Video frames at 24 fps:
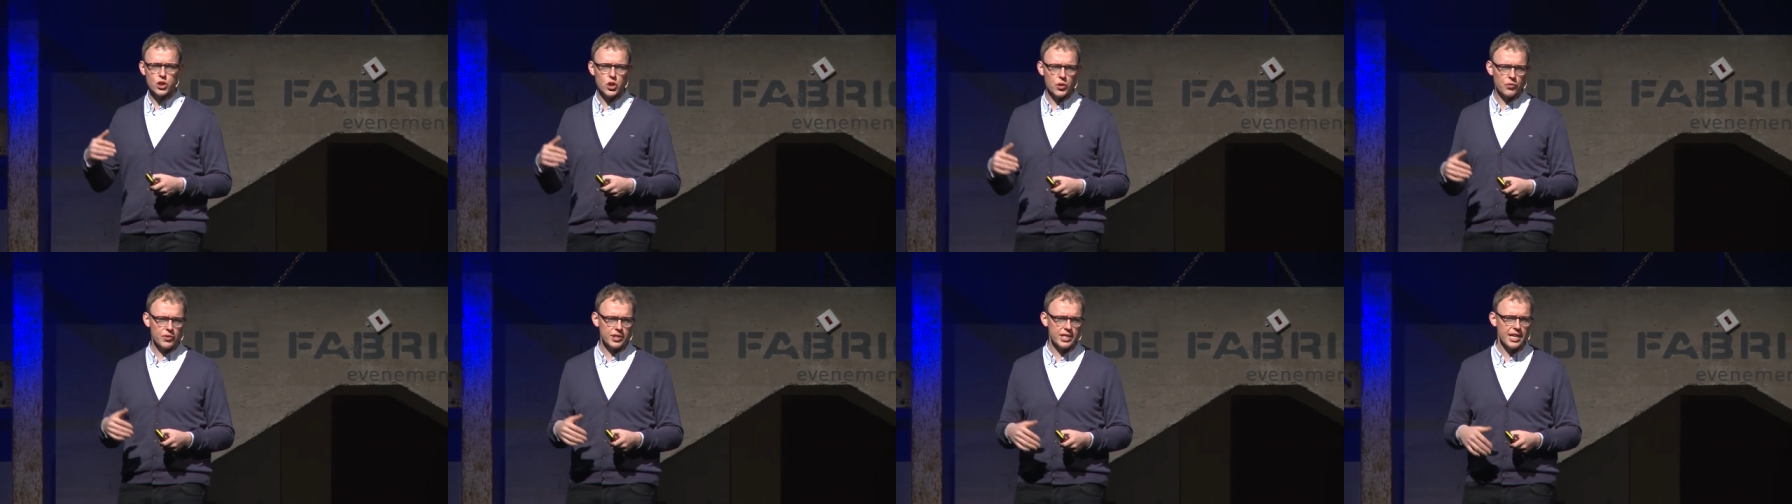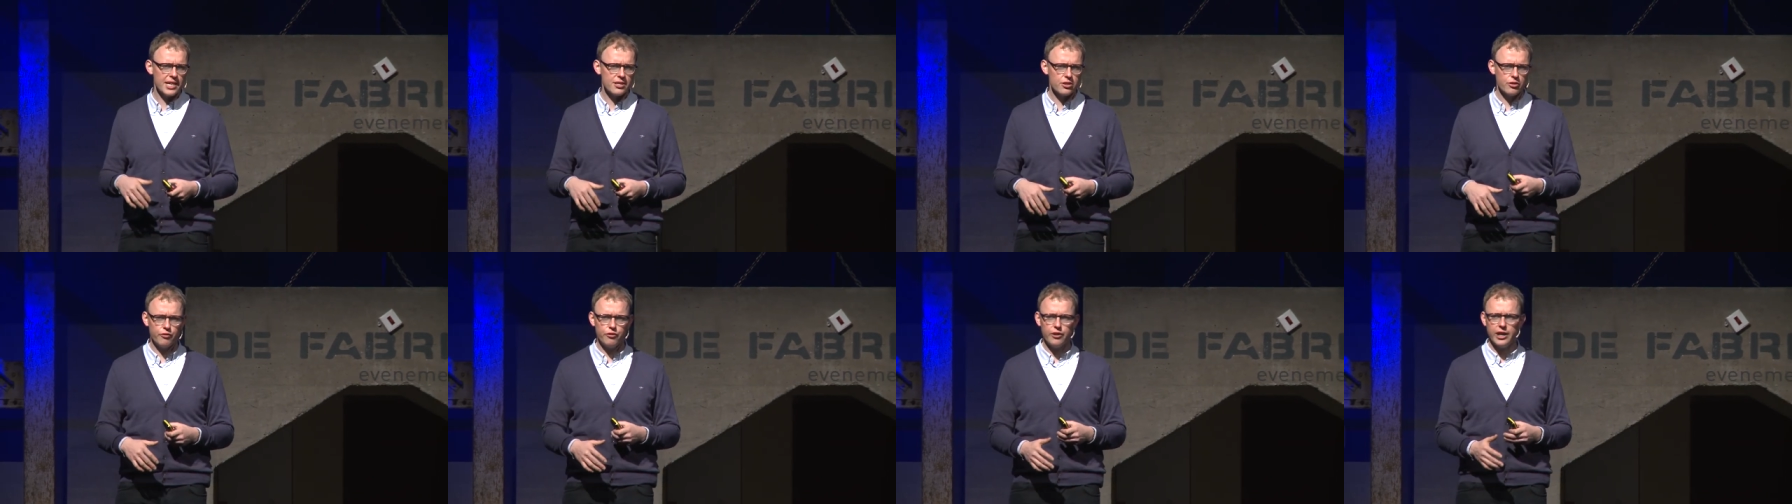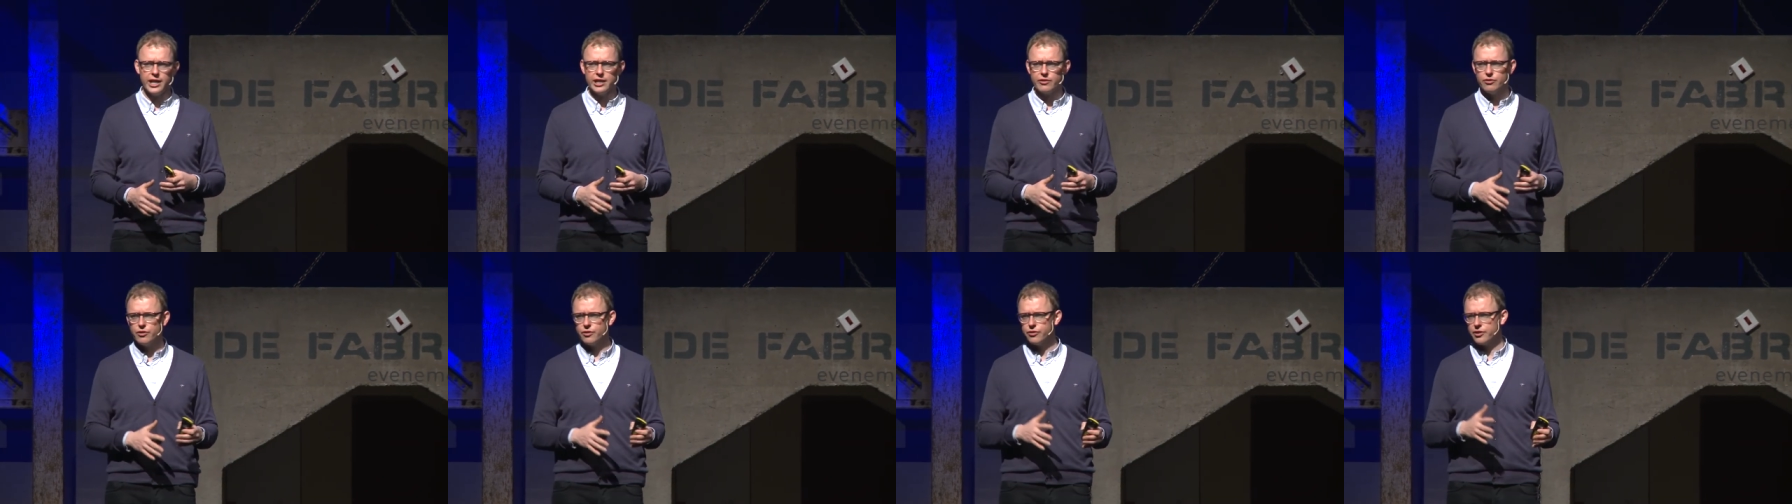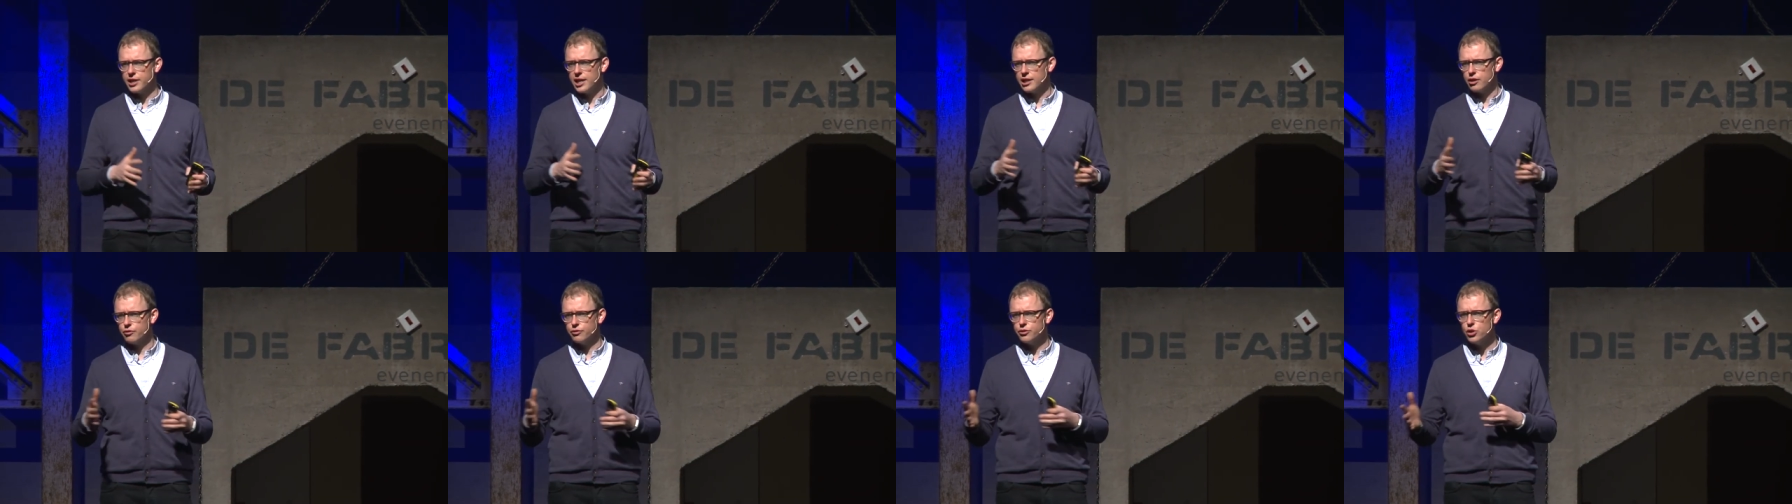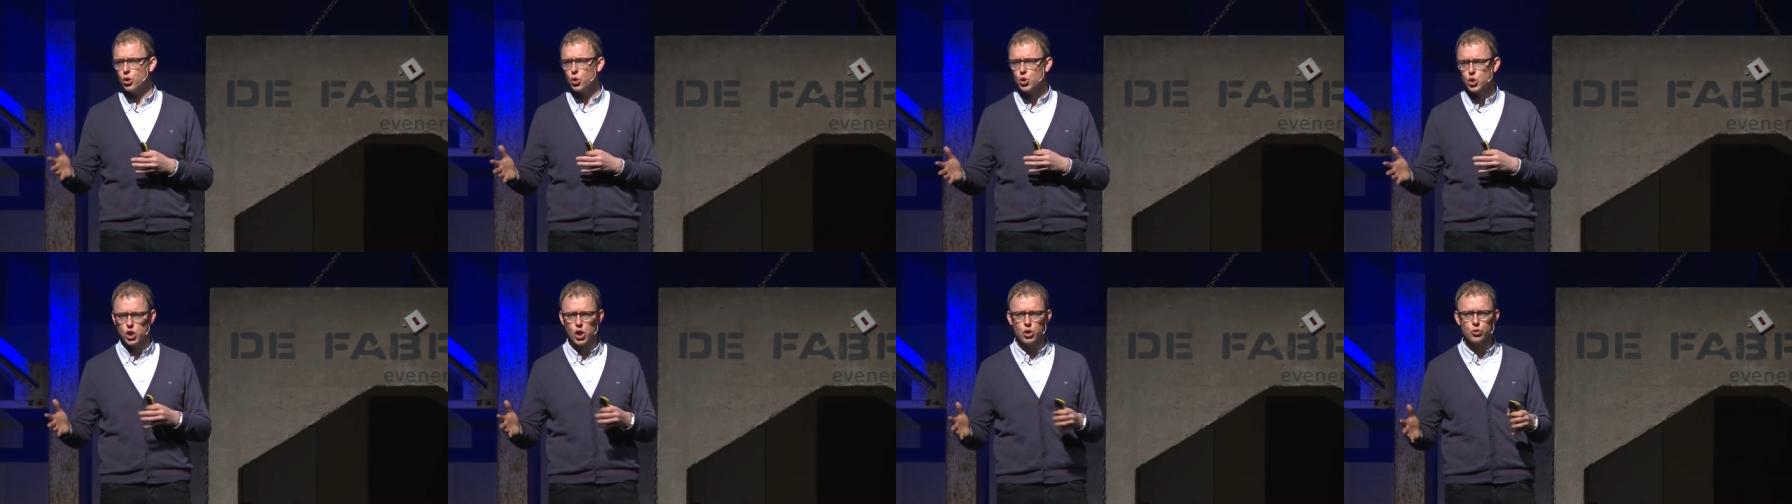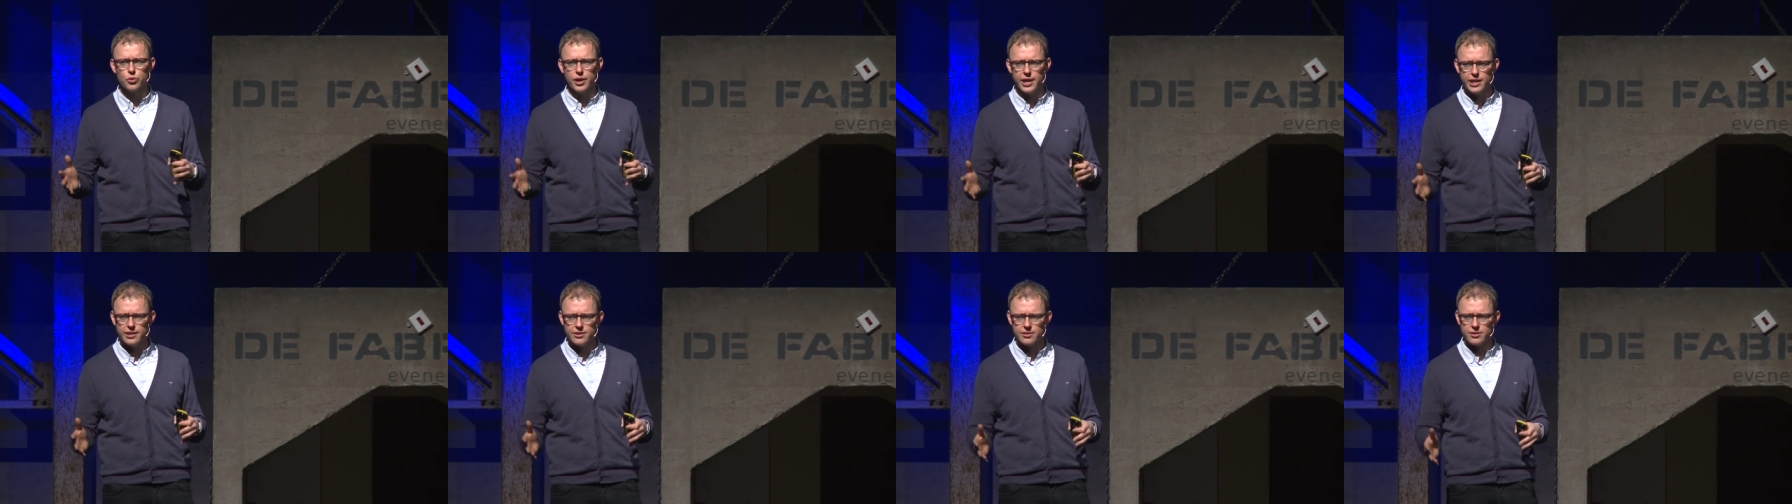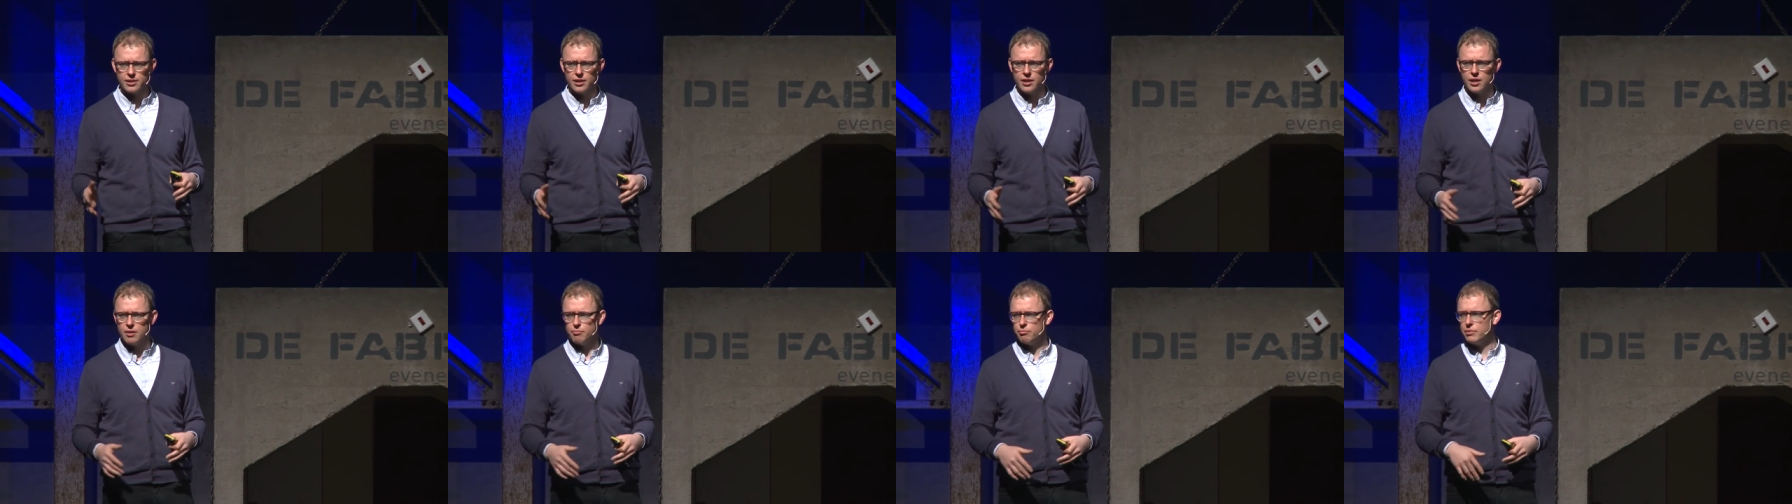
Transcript: service has to fight with kind of no-show rates,